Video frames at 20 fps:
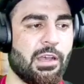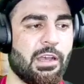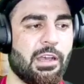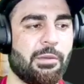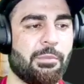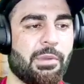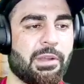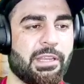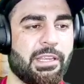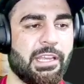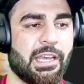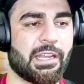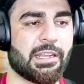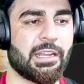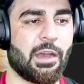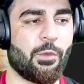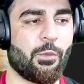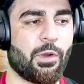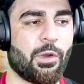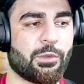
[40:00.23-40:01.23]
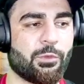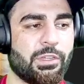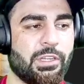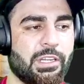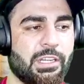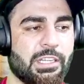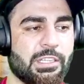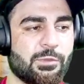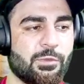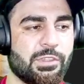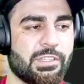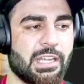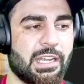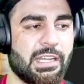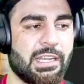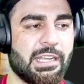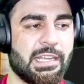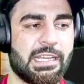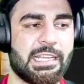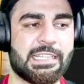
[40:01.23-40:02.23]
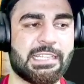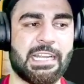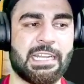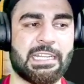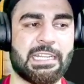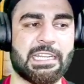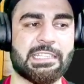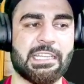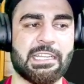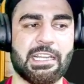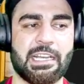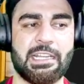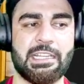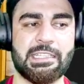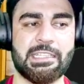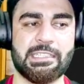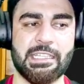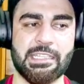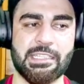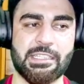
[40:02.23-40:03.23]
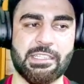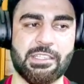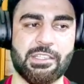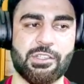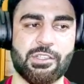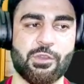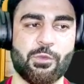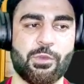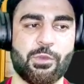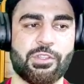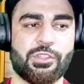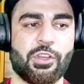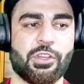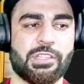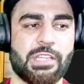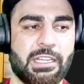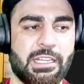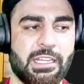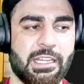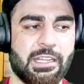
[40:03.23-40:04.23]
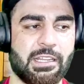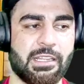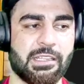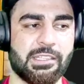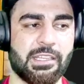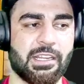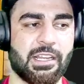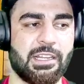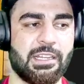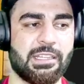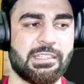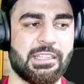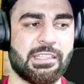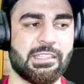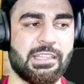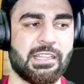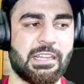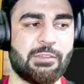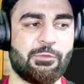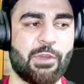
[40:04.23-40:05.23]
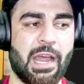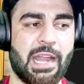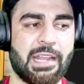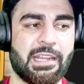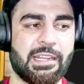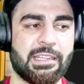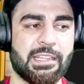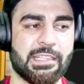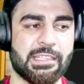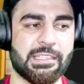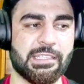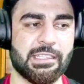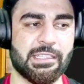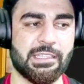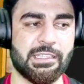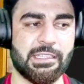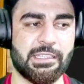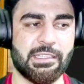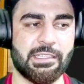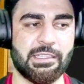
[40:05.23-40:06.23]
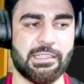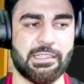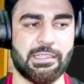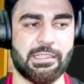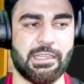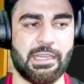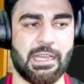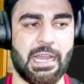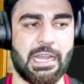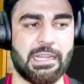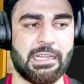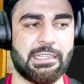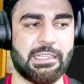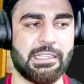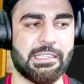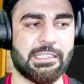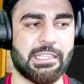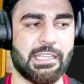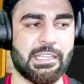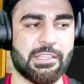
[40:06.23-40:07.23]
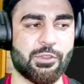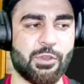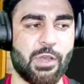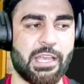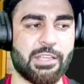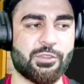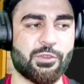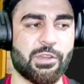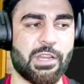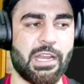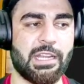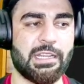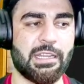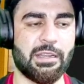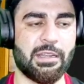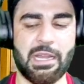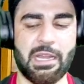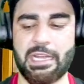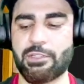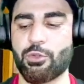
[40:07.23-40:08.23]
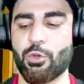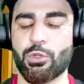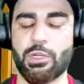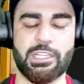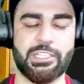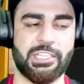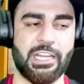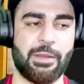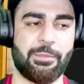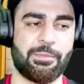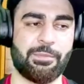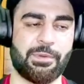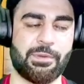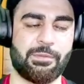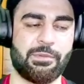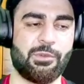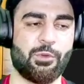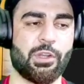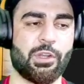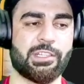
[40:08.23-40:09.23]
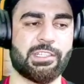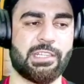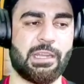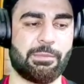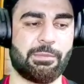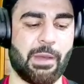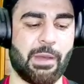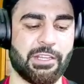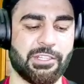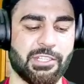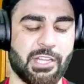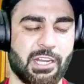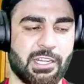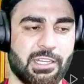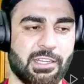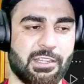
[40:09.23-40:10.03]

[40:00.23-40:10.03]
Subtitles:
But here now what we did is we said center circle is this. So we saw center circle is this, then we added these things so as to get a donut shape pie chart.